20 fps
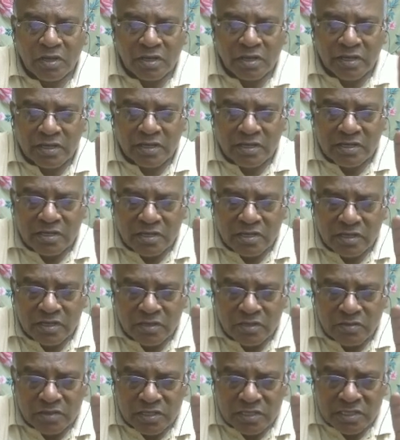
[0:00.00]

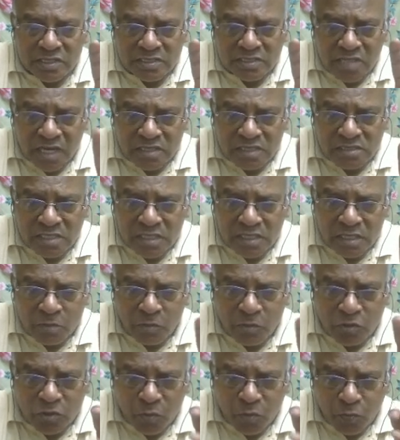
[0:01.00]
It is concerned
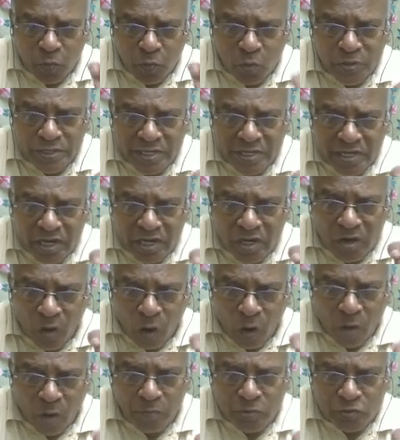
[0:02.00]
about the political
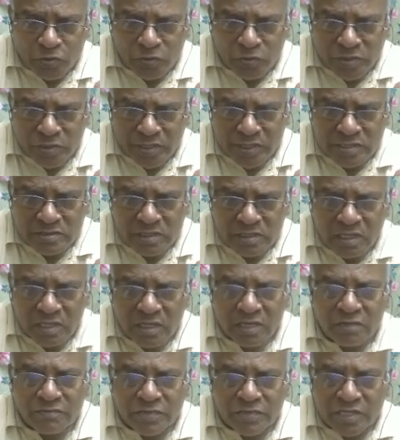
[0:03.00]
opportunities
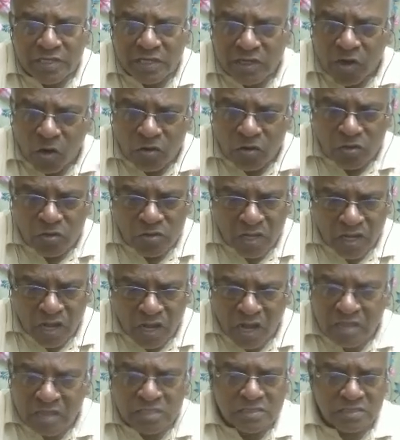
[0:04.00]
with regard to the
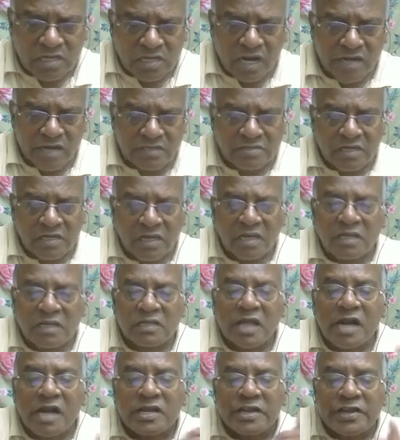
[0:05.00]
constraints
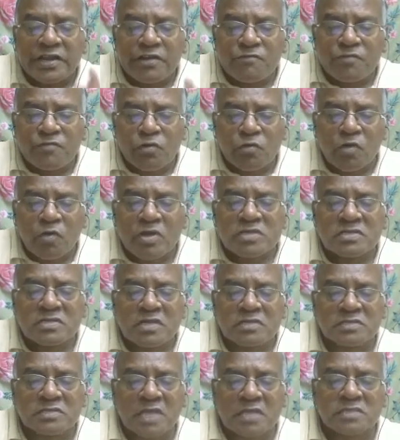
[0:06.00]
that influence
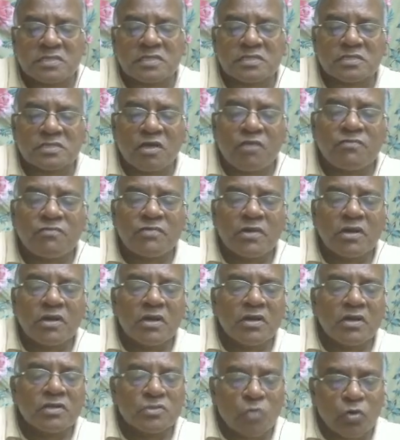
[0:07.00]
the success of
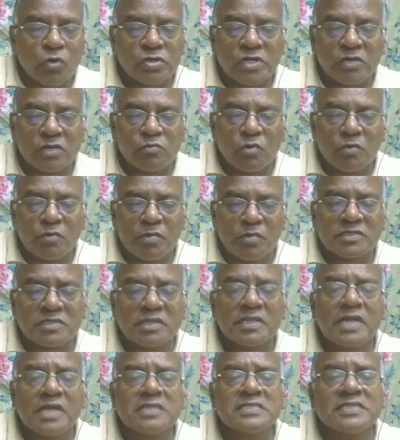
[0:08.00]
social movements.
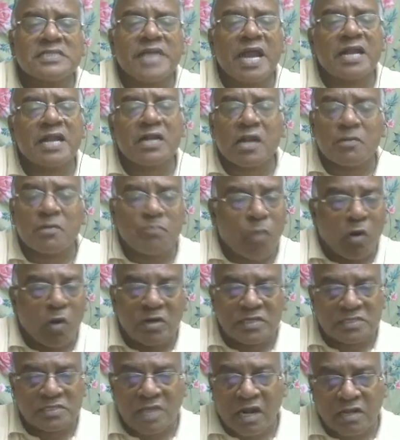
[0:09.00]
Then state and
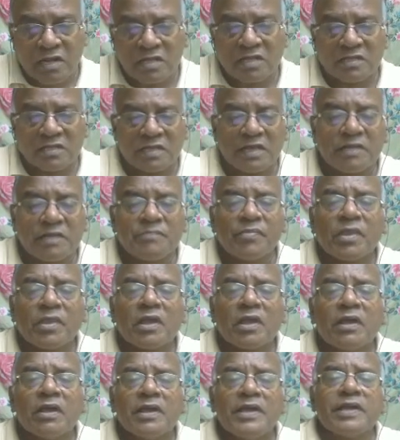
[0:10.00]
policy, another thing.
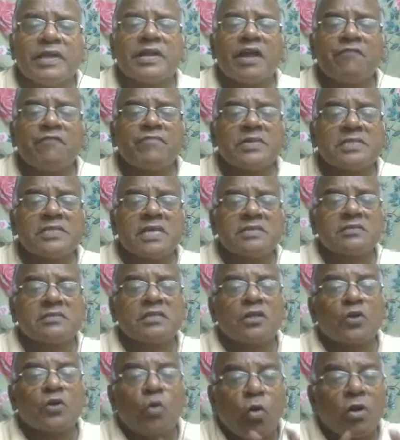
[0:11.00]
It
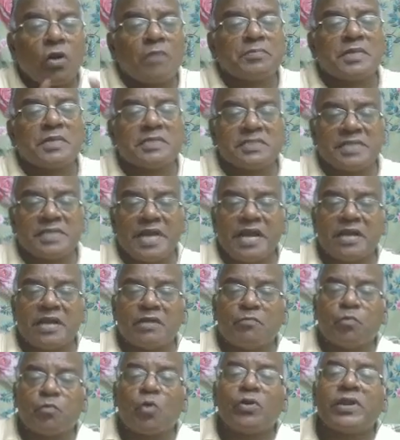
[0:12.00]
emphasizes the role of the state,
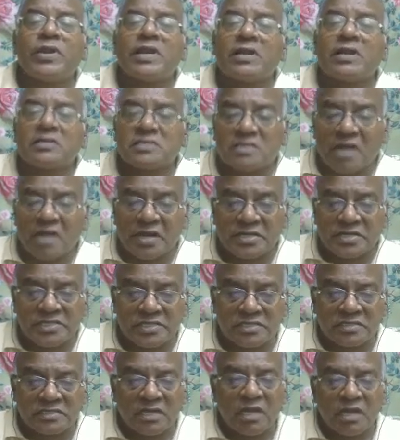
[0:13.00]
political
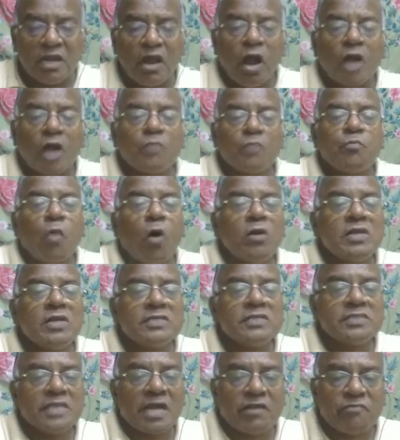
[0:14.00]
structures and
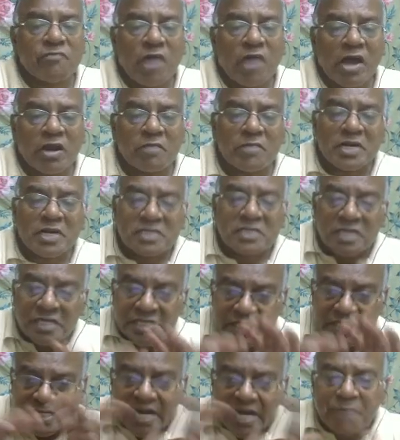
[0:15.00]
policy environments
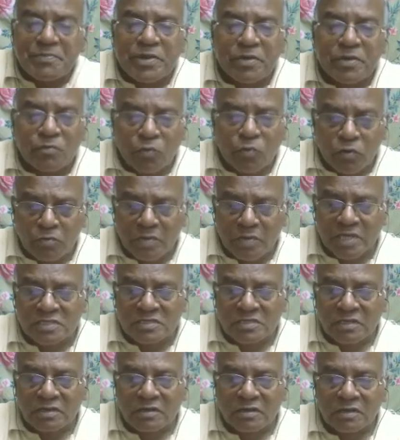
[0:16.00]
in shaping
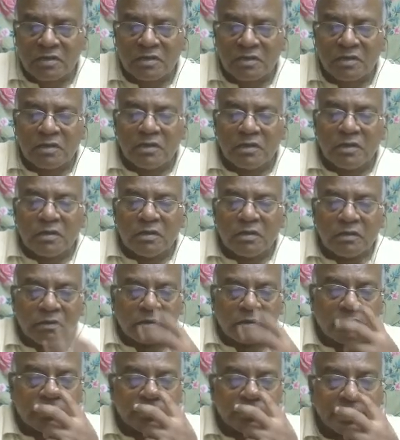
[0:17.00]
movements.
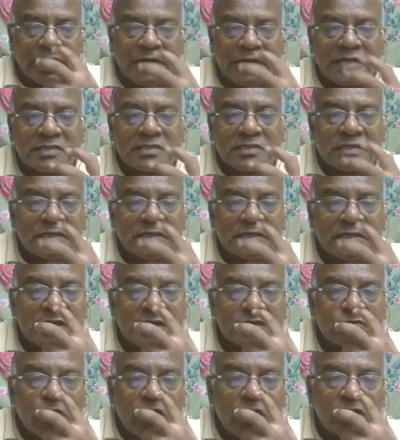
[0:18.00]
that
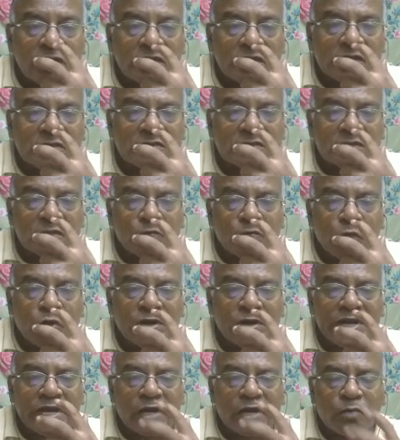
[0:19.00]
is what this
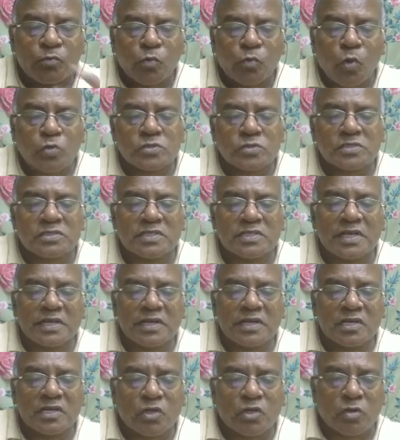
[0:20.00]
political process
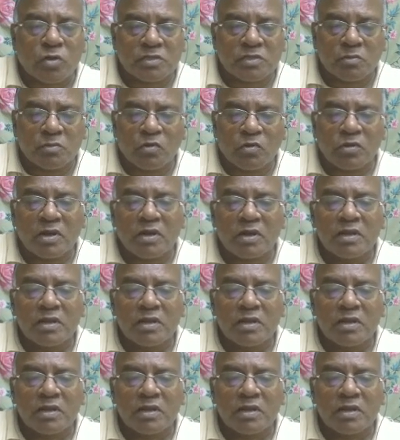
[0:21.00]
theory talks about.